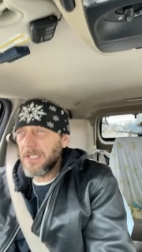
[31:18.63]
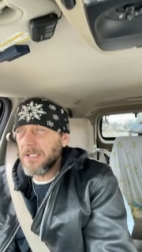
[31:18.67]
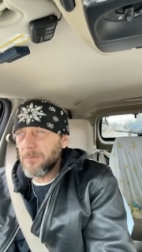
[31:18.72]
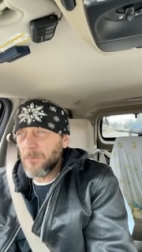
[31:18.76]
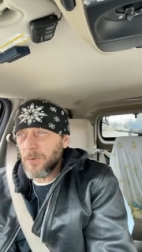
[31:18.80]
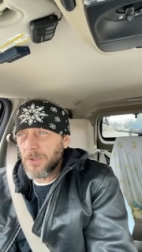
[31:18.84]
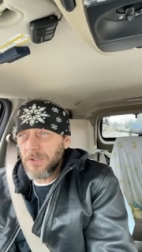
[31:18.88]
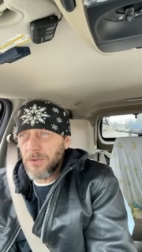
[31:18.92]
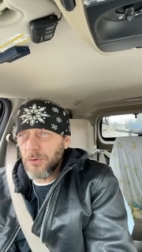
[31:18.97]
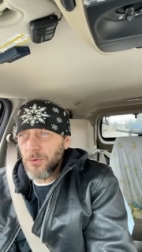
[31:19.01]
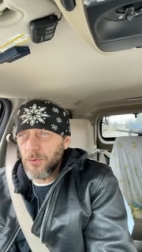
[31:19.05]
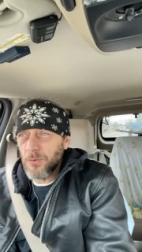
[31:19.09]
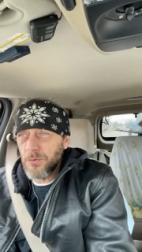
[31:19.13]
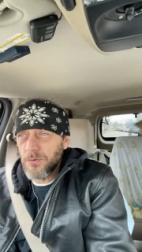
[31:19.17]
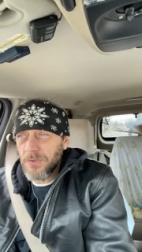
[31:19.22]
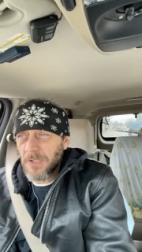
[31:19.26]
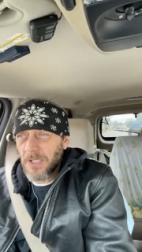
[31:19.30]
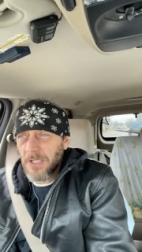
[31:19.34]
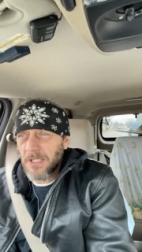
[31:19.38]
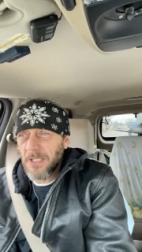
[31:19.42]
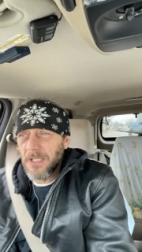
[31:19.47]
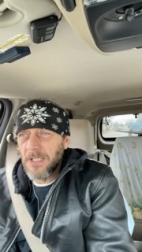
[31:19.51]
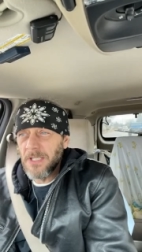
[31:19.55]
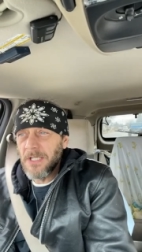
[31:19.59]
who
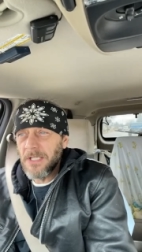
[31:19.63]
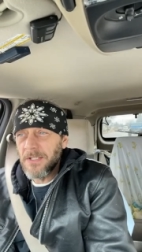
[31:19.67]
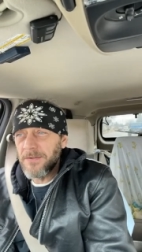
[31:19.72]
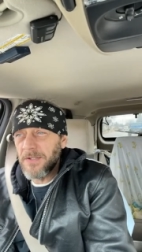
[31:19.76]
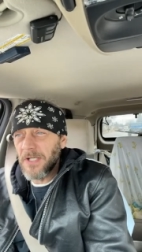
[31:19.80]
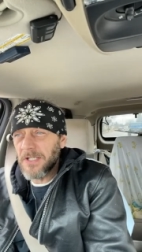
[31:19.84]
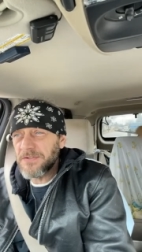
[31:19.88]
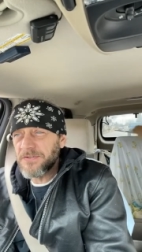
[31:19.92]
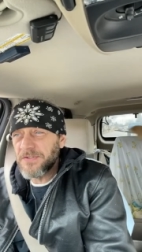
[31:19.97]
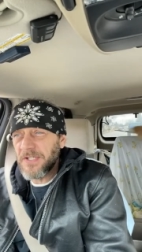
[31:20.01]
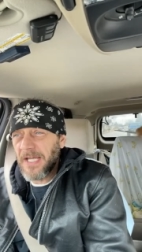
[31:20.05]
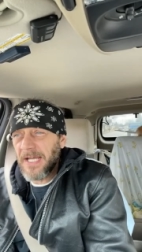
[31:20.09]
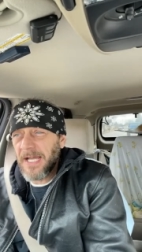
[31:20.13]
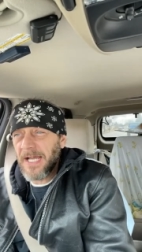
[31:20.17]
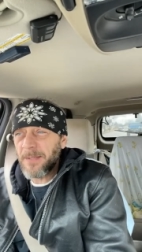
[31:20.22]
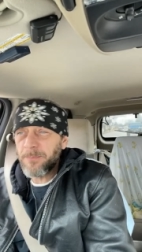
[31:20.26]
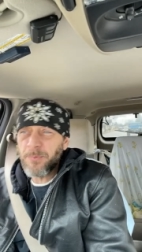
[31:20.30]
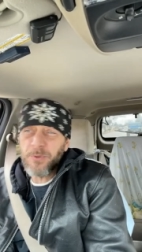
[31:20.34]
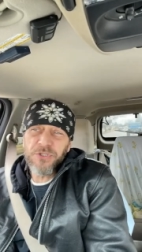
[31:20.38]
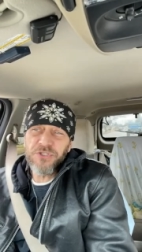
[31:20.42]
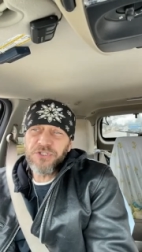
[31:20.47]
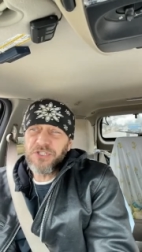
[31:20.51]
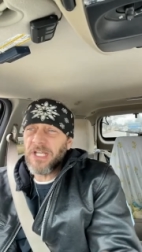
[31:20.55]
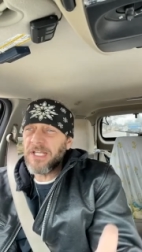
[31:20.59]
does that. I
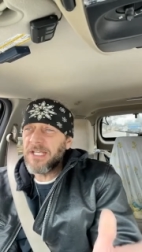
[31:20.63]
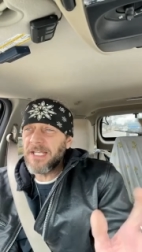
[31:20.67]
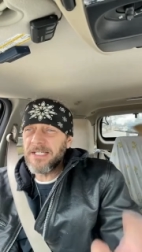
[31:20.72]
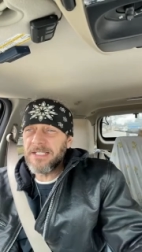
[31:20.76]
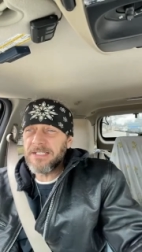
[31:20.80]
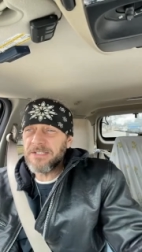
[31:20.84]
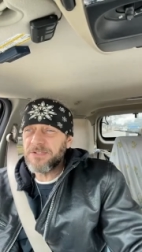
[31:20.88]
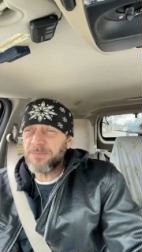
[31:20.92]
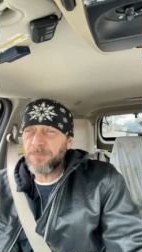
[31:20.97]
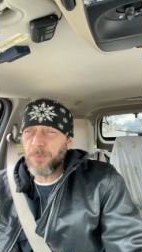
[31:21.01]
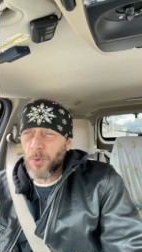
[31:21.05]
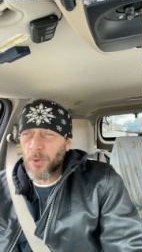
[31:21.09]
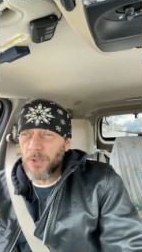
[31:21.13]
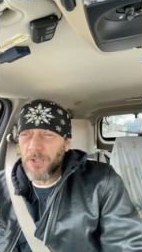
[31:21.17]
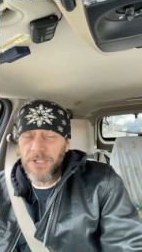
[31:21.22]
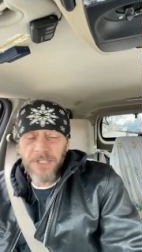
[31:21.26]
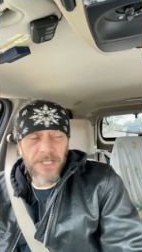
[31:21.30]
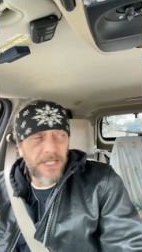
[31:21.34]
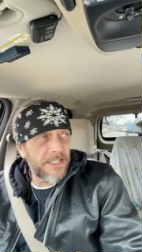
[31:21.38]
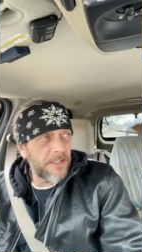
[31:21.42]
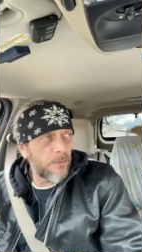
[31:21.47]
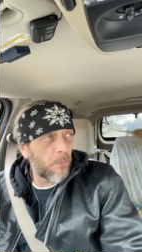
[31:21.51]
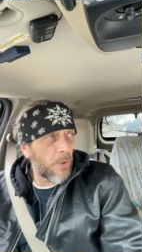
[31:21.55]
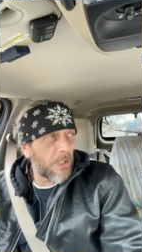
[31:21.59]
appreciate any support in any
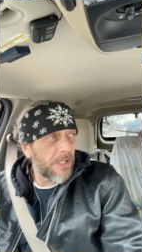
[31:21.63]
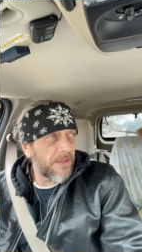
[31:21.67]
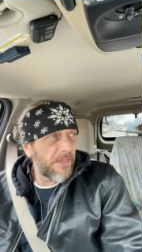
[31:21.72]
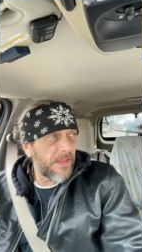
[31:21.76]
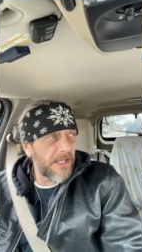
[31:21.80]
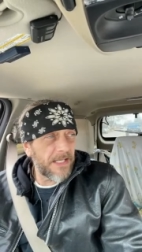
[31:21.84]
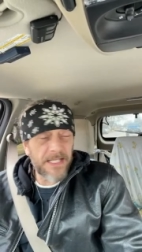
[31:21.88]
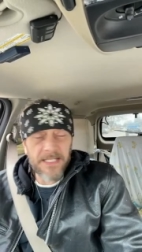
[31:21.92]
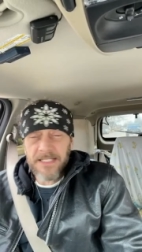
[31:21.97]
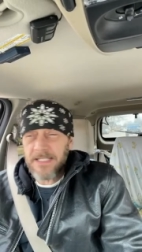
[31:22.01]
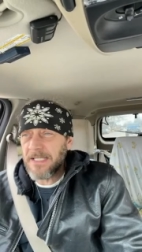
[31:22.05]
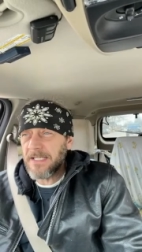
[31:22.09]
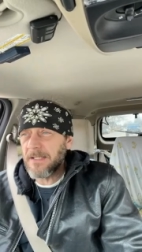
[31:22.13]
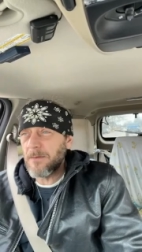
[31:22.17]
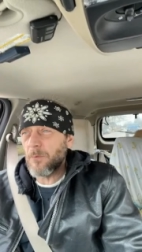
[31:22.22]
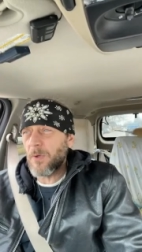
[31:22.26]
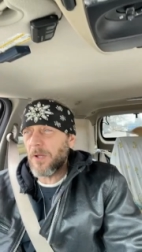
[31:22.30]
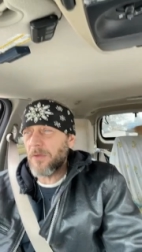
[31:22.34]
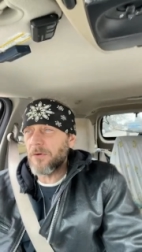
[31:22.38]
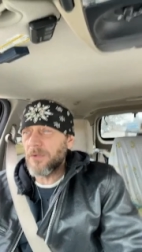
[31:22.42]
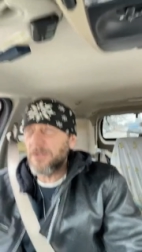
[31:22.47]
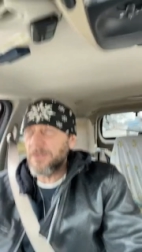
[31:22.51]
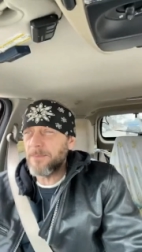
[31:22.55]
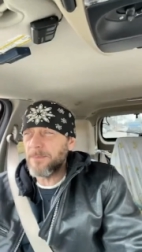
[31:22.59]
way that I get, whether
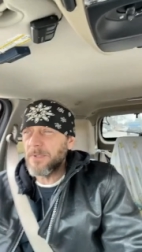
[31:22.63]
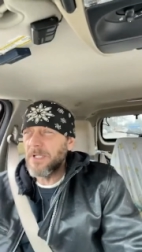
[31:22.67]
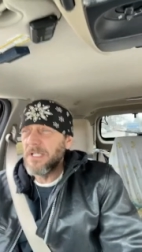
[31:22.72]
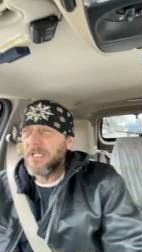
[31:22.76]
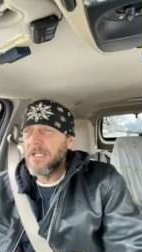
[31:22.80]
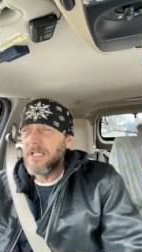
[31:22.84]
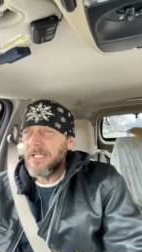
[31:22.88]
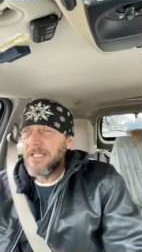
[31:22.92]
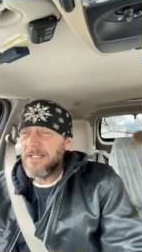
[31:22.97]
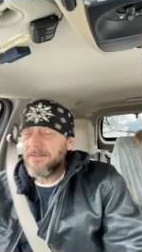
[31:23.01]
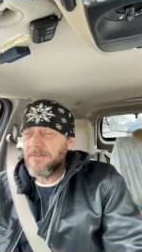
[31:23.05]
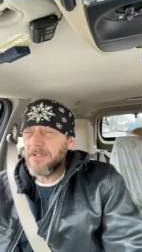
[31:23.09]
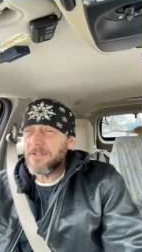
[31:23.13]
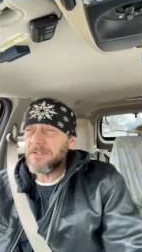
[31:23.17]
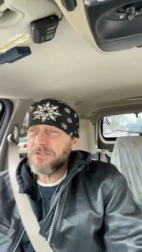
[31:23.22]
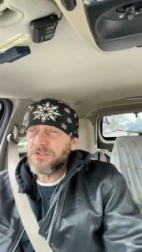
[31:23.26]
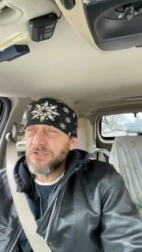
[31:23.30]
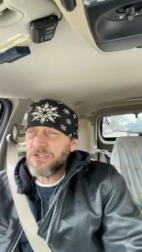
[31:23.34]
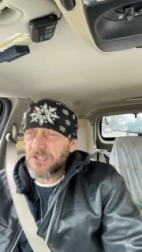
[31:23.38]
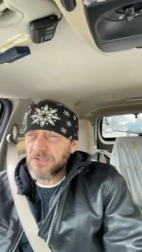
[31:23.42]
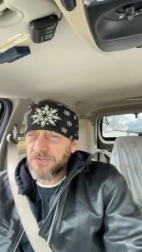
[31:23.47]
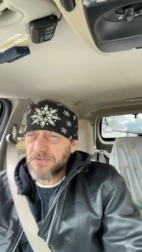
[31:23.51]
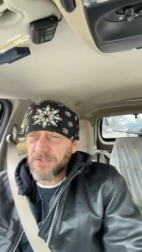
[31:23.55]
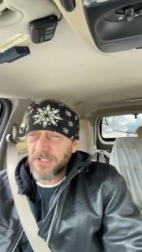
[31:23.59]
even it's
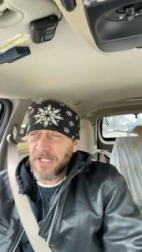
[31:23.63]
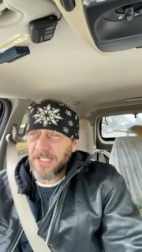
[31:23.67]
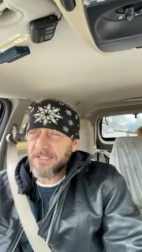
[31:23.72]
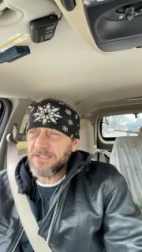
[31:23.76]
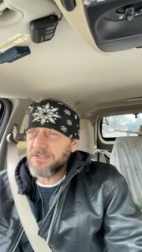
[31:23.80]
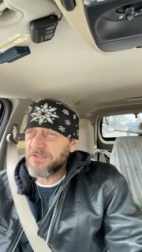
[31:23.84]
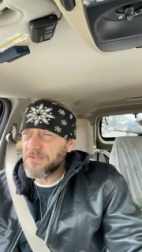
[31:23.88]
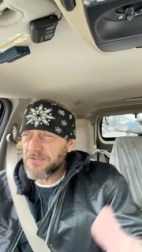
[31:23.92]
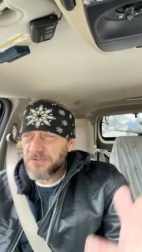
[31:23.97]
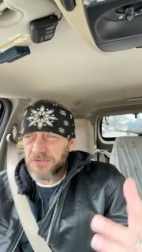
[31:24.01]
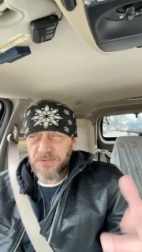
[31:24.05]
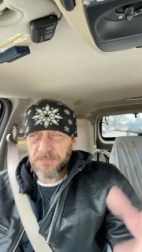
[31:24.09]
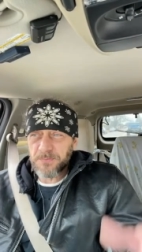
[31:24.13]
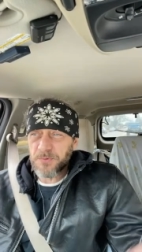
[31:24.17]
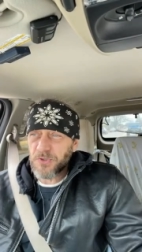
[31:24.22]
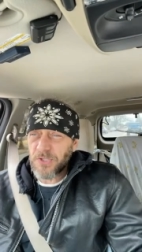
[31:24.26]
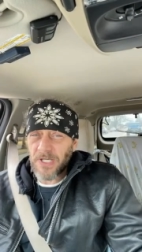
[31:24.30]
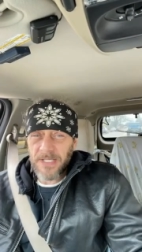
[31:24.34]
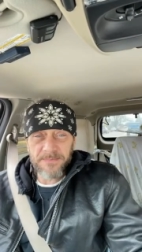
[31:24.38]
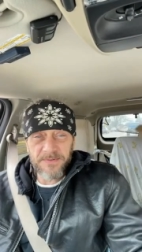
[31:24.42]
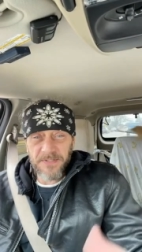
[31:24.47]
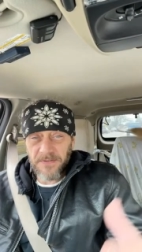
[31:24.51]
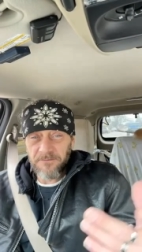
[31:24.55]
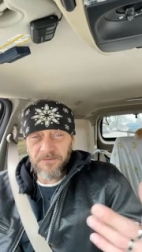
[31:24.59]
just likes and subscribes
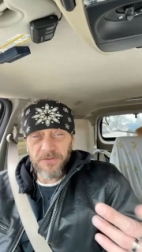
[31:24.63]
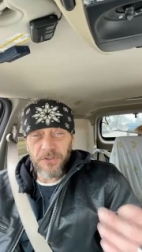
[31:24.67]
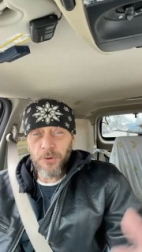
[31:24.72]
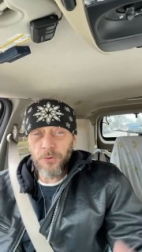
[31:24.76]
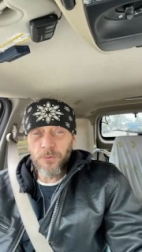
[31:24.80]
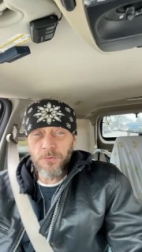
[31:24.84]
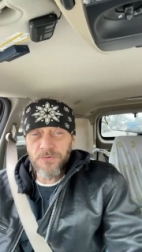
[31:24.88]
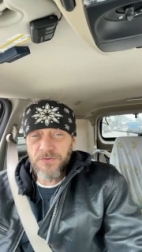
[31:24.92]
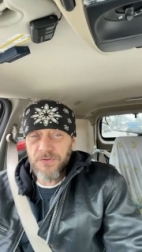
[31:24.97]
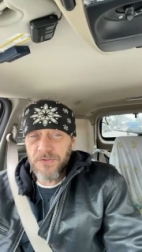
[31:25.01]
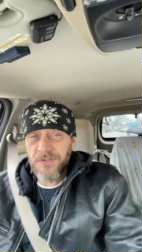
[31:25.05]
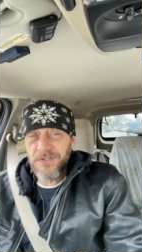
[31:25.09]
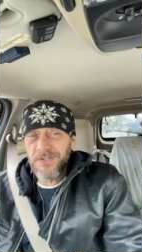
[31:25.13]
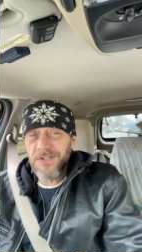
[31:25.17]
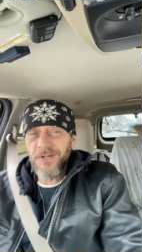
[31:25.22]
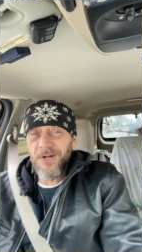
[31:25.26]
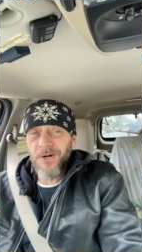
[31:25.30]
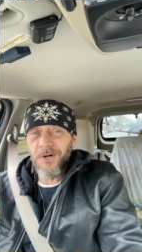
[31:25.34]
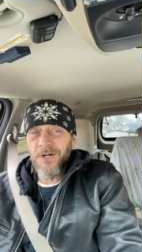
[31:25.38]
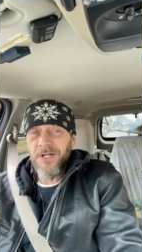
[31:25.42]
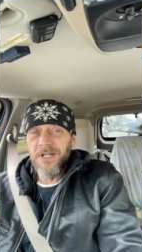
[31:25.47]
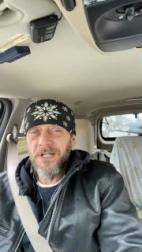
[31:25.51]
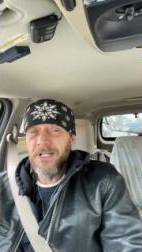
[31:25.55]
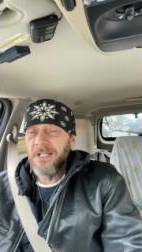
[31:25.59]
and views, you know.
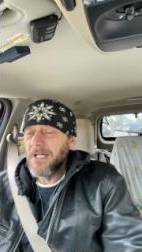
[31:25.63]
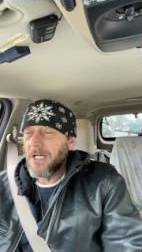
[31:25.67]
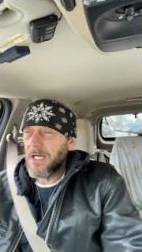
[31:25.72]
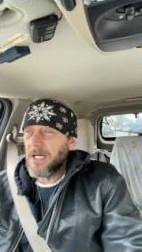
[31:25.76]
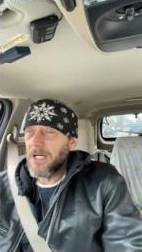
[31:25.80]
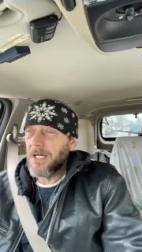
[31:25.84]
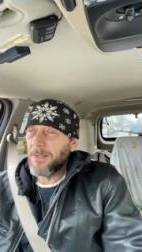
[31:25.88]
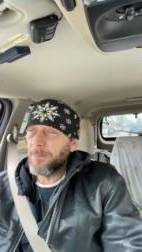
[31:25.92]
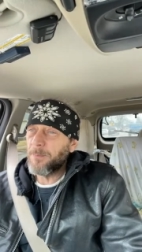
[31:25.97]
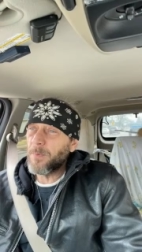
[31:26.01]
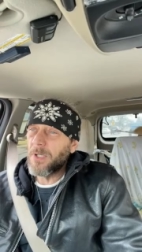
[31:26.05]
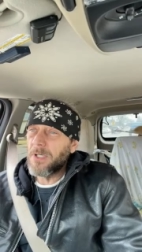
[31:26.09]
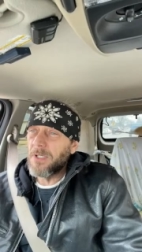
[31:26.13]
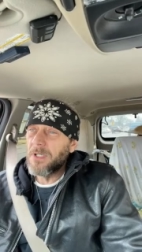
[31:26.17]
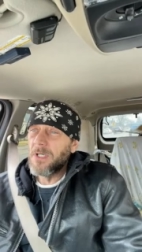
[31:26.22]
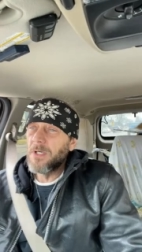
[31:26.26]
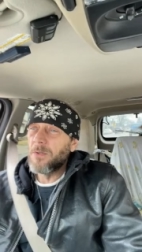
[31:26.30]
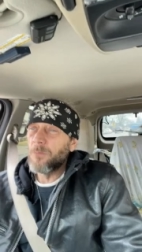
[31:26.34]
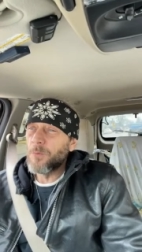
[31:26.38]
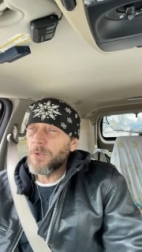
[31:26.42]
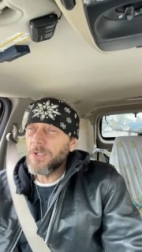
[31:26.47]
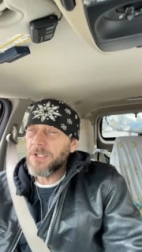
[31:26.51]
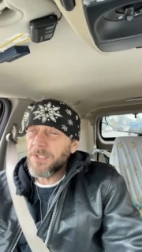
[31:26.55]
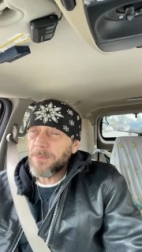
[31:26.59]

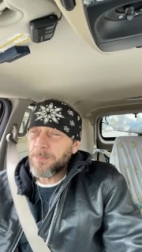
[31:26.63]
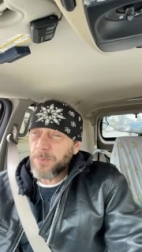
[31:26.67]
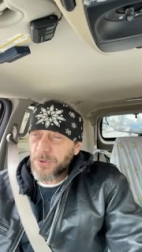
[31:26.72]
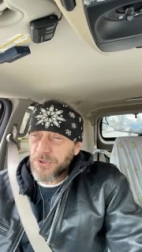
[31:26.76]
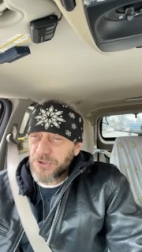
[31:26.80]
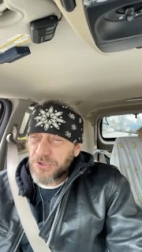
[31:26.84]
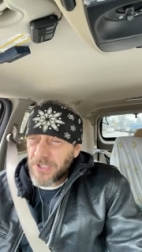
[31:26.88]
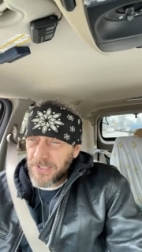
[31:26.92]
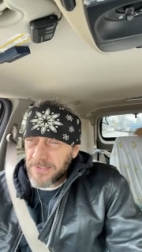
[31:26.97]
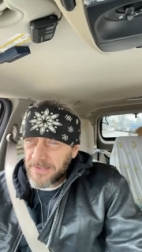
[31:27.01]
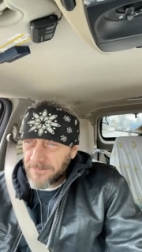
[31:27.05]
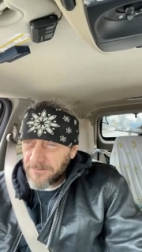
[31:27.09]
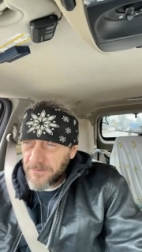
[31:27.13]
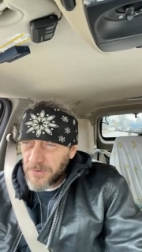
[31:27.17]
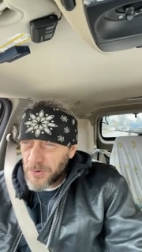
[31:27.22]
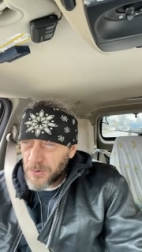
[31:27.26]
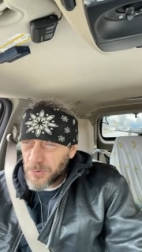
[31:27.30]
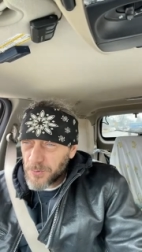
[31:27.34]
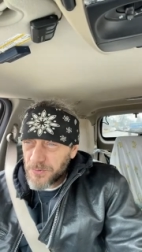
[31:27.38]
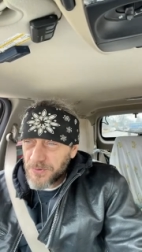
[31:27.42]
Really appreciate the views.